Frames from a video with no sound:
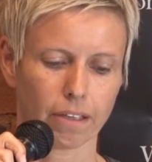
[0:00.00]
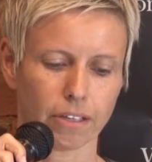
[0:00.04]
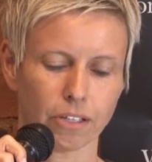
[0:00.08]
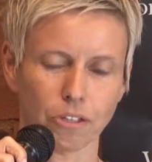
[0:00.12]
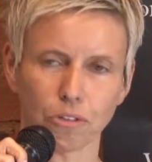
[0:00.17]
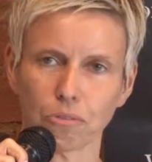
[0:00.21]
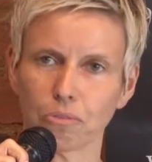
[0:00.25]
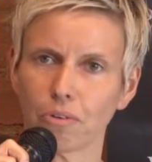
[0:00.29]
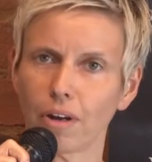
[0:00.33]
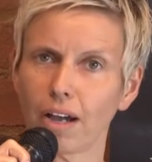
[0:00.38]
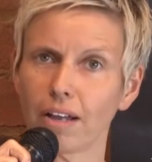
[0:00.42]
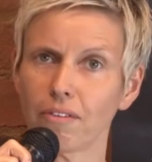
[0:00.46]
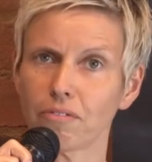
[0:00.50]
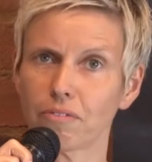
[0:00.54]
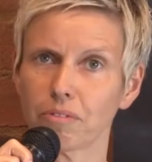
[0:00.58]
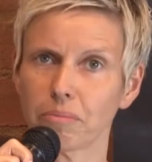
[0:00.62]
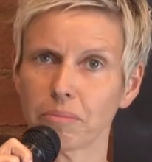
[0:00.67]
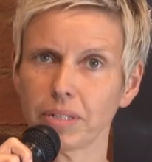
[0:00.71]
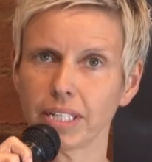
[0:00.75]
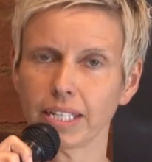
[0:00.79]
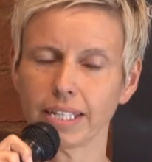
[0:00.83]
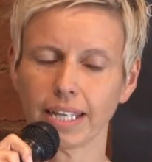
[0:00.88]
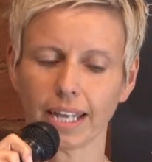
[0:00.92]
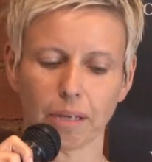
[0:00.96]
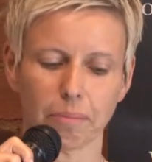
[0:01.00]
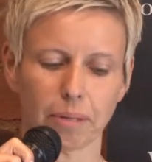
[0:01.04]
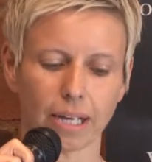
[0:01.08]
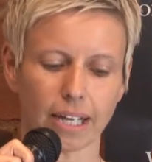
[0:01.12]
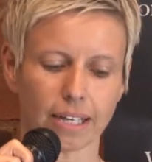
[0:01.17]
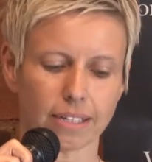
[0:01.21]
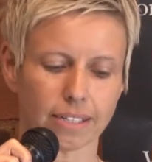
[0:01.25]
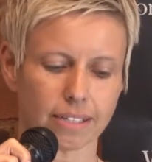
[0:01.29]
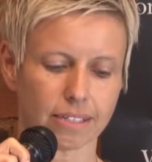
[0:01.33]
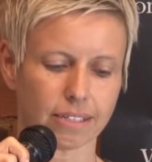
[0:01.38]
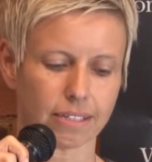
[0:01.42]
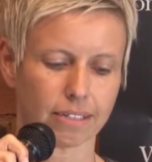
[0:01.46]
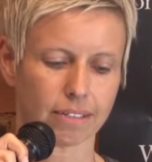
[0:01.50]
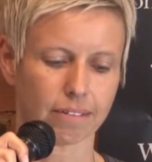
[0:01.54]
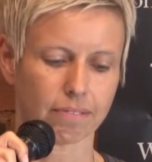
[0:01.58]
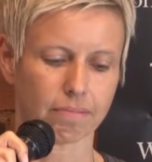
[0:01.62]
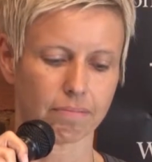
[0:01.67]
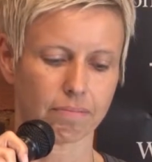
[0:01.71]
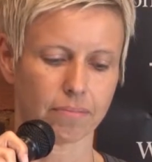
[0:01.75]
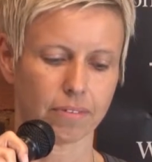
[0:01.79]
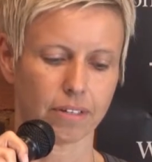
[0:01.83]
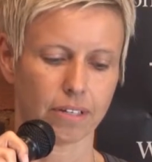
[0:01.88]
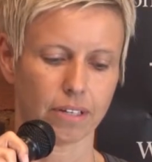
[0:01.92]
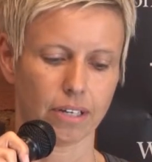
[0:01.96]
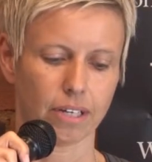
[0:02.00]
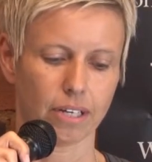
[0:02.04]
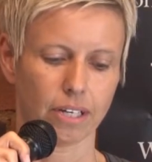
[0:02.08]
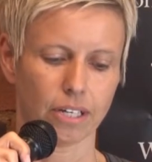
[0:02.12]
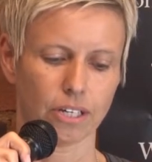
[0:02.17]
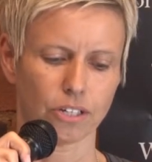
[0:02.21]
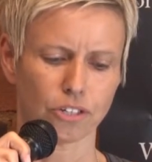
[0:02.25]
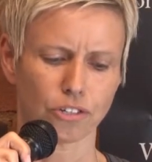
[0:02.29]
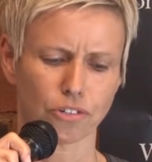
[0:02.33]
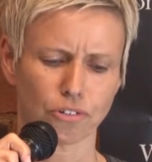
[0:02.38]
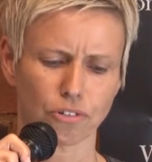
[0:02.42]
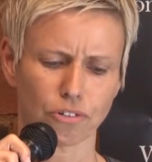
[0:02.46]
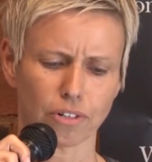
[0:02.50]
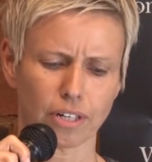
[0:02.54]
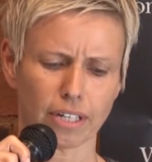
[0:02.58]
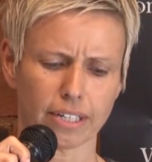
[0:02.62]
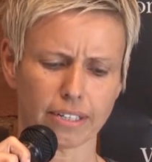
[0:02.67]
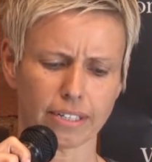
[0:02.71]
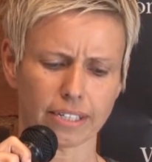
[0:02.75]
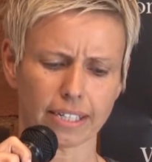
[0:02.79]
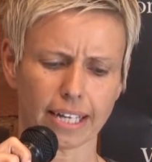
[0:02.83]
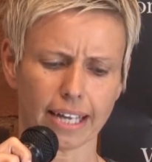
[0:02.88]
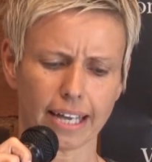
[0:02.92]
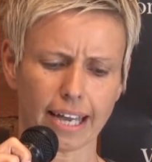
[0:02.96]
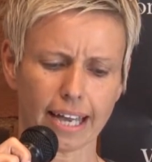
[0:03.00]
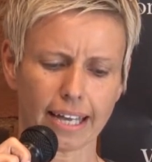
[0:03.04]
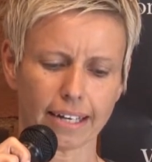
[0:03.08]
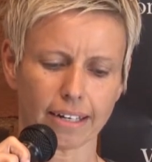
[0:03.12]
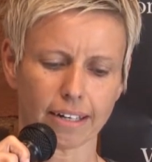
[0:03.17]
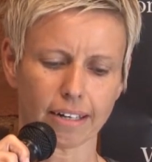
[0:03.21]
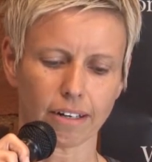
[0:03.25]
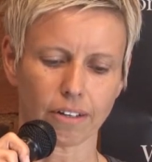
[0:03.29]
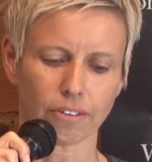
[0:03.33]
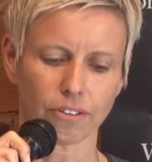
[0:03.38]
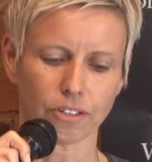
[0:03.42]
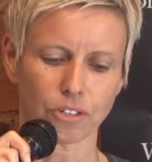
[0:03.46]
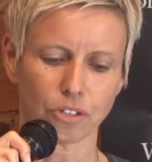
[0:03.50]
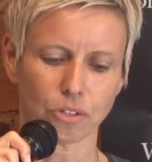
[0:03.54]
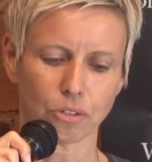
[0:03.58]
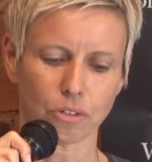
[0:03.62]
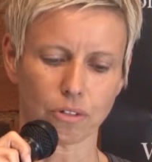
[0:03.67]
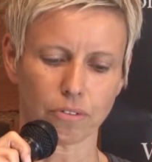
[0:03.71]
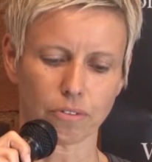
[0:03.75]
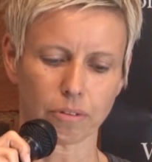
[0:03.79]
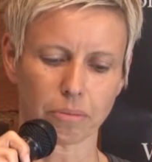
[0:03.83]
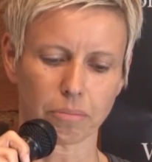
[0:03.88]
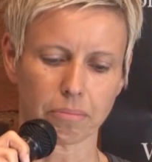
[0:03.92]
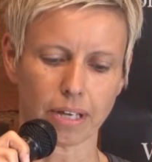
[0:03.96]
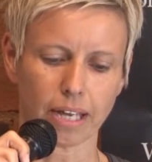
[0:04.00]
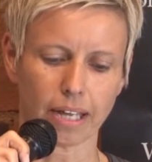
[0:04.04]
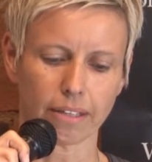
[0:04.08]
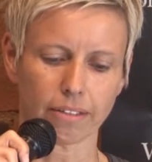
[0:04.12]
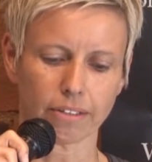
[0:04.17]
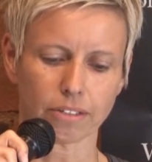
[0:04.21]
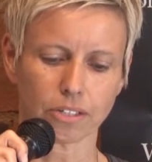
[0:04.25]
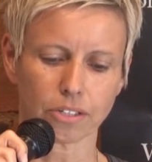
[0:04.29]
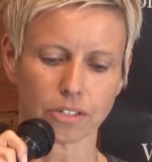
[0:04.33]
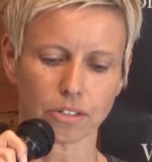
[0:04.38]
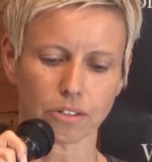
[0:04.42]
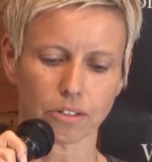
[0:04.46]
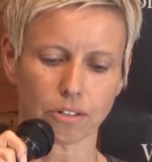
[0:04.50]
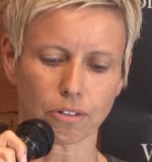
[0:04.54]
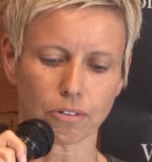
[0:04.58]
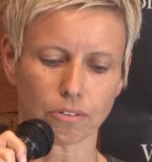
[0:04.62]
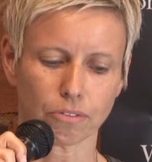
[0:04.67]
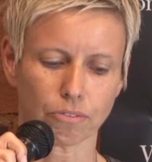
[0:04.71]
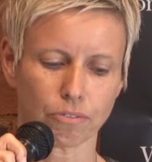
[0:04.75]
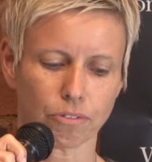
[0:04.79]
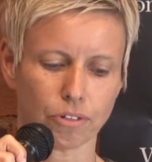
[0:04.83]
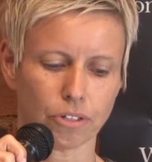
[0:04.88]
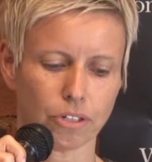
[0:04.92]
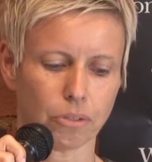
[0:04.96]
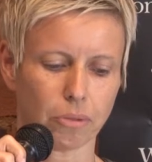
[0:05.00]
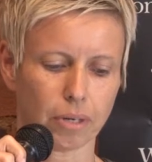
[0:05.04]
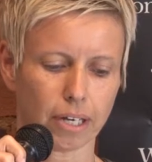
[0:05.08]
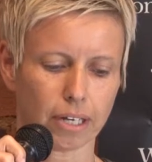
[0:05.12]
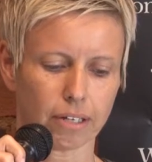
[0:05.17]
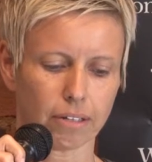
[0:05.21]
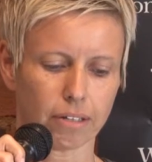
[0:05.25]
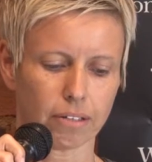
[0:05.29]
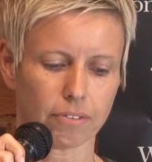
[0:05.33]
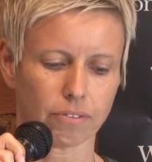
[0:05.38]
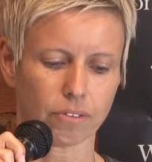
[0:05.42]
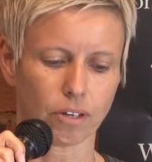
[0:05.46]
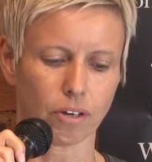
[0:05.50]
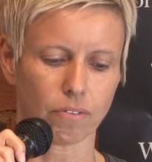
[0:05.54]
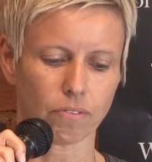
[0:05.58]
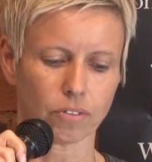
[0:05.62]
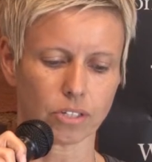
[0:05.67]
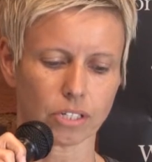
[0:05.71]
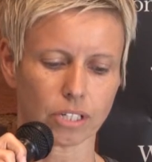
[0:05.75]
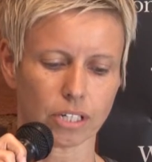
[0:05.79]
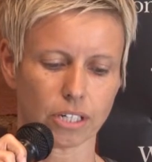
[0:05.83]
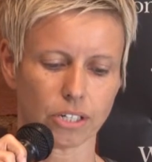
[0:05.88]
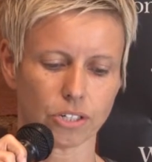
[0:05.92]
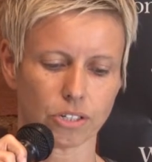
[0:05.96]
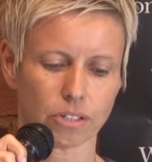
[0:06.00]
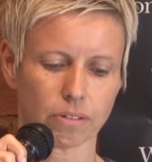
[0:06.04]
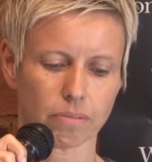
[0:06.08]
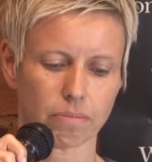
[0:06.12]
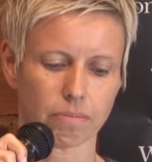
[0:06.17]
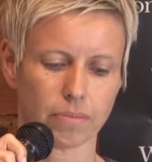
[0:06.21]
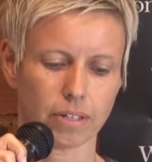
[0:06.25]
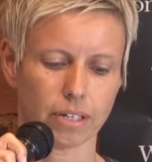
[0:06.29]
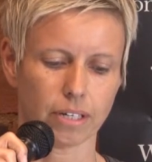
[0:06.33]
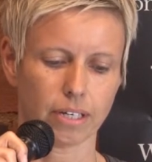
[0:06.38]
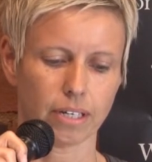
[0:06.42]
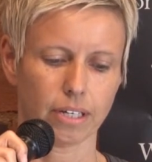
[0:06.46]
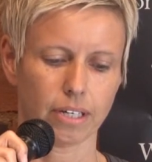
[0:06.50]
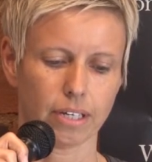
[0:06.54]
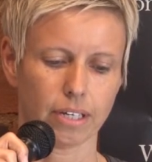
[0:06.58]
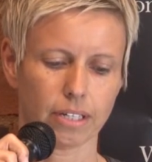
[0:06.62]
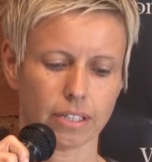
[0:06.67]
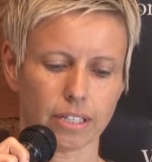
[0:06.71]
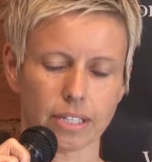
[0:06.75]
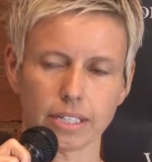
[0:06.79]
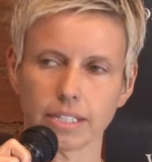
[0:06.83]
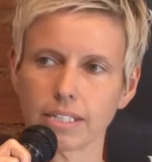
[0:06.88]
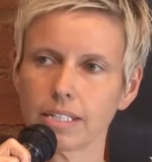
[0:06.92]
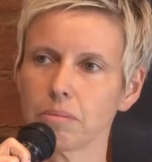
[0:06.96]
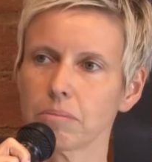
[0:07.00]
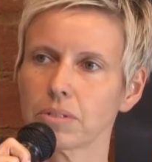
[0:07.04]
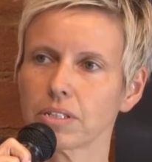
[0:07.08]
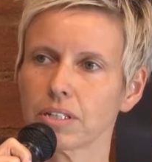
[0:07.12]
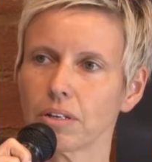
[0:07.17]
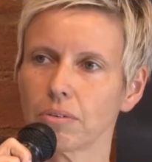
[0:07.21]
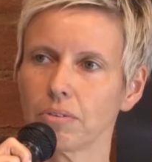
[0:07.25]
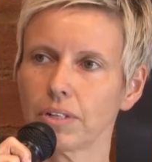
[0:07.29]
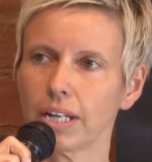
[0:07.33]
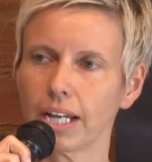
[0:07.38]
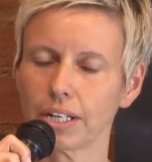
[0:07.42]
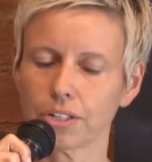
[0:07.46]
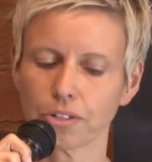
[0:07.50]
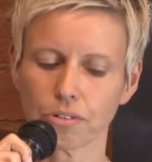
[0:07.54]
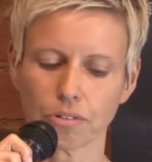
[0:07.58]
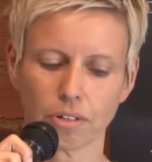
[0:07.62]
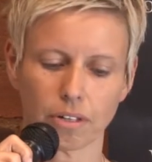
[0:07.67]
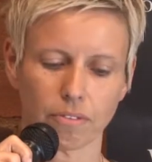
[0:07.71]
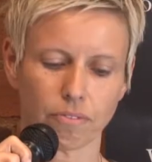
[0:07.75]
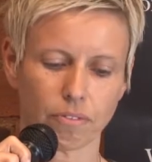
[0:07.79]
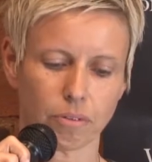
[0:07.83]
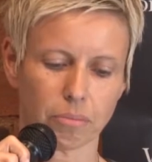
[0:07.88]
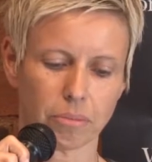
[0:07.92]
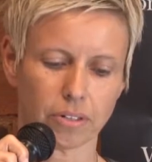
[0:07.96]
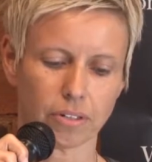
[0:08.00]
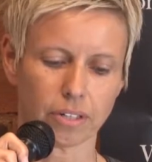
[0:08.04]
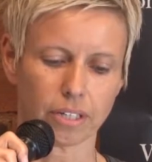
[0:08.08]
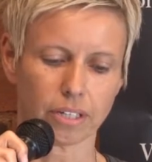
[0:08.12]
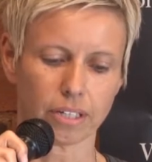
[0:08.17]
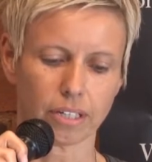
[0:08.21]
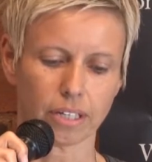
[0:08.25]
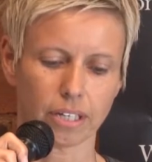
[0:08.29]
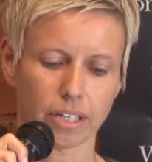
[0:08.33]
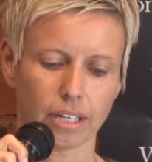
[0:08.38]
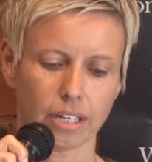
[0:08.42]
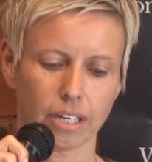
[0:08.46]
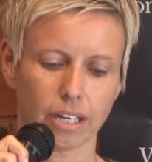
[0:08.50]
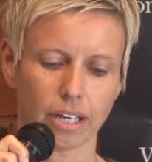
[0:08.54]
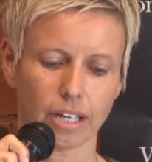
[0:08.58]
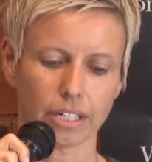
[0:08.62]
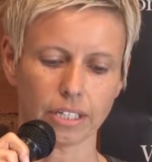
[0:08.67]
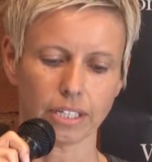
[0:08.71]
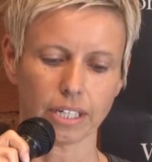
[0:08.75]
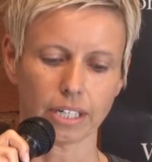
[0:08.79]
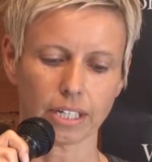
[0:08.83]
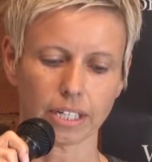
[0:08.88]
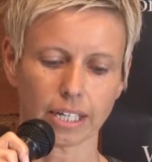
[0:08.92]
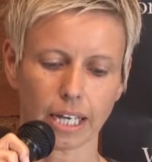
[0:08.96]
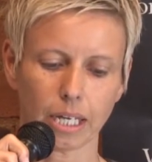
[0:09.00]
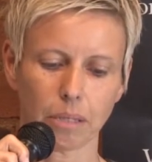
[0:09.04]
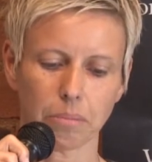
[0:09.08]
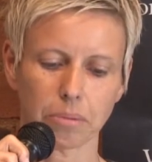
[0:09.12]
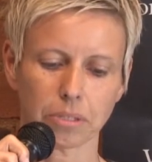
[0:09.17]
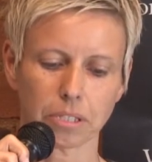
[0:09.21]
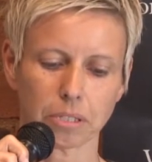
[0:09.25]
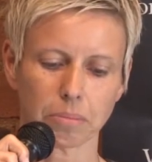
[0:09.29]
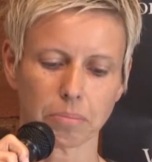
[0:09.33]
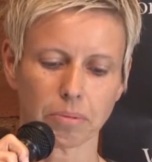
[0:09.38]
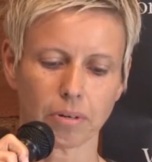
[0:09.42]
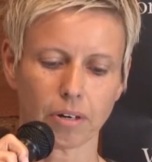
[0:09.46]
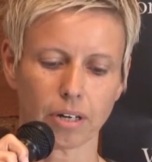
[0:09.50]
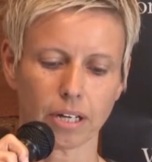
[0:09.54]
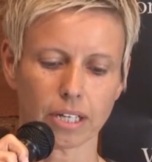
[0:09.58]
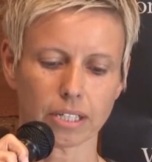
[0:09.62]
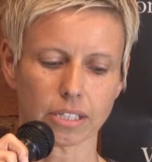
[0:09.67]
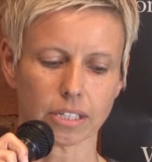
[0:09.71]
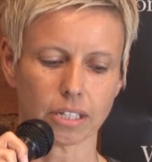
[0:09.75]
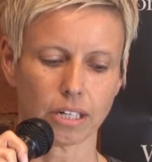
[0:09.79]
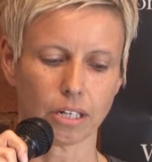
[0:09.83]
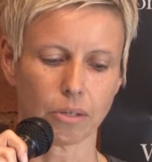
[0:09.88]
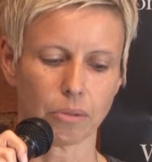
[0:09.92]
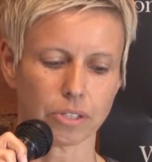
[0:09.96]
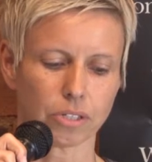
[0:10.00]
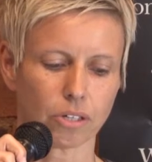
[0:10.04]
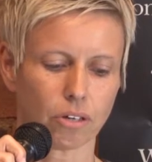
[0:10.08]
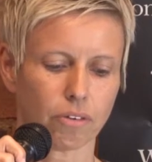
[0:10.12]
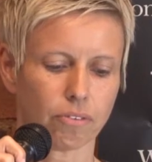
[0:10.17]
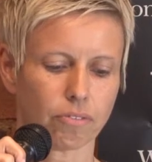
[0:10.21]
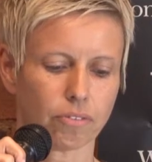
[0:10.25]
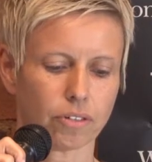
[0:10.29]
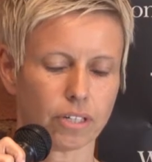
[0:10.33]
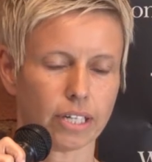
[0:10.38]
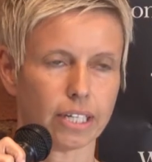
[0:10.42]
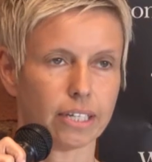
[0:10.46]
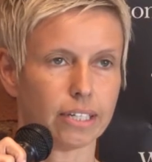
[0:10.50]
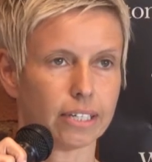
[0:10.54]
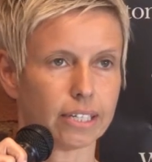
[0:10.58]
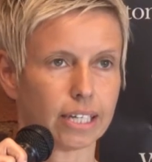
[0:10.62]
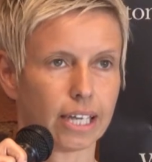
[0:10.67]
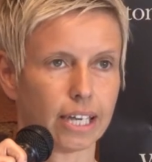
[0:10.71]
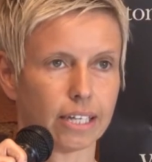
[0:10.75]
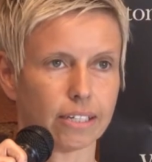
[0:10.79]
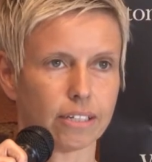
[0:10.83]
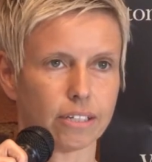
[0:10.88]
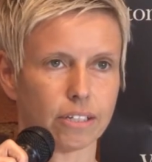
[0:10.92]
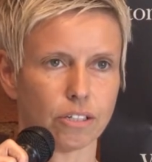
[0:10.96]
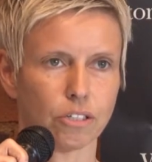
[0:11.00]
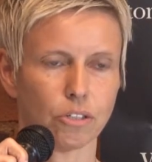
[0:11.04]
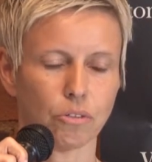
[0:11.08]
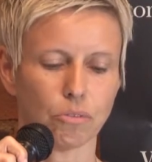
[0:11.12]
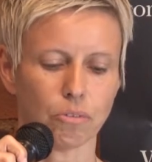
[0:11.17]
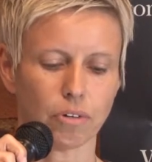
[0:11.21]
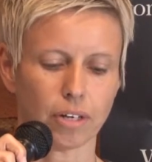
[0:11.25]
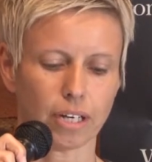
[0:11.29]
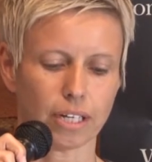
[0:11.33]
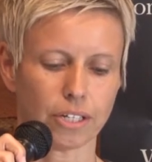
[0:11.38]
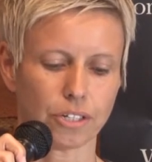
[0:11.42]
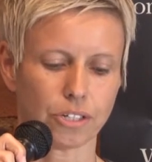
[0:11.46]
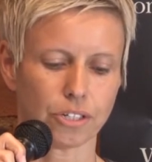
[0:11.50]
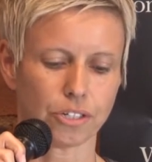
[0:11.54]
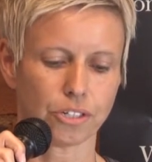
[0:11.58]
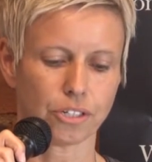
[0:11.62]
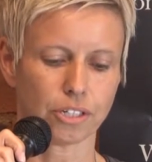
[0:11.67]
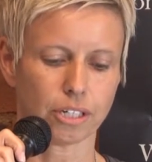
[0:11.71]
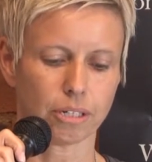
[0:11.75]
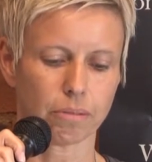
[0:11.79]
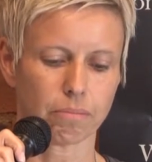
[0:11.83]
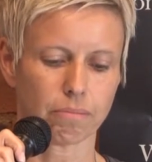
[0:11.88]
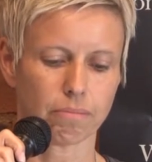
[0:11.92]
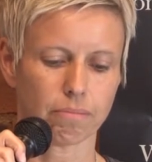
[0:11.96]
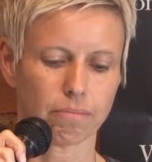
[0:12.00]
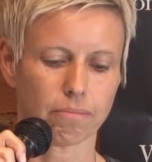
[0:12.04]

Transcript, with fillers: You'll write for me, Gabe asked. Struggling to get a handle on the two of them, Heather scuttled for a new angle of conversation. They seemed so naturally familiar, and yet Gabe's surprise at Lou's offer indicated a new relationship.